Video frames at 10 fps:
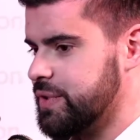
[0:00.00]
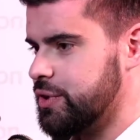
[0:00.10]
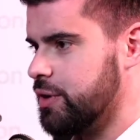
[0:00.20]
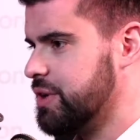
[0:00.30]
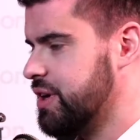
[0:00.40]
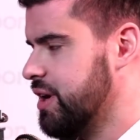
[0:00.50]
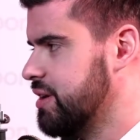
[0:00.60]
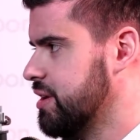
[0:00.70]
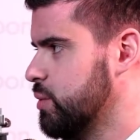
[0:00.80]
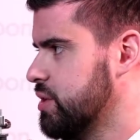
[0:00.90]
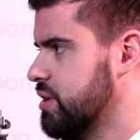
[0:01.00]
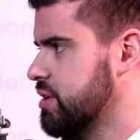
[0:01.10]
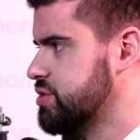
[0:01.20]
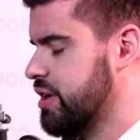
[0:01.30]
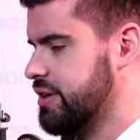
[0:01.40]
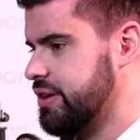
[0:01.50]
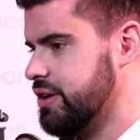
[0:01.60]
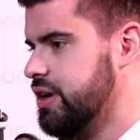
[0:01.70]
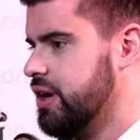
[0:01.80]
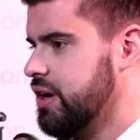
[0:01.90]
communicating with each other,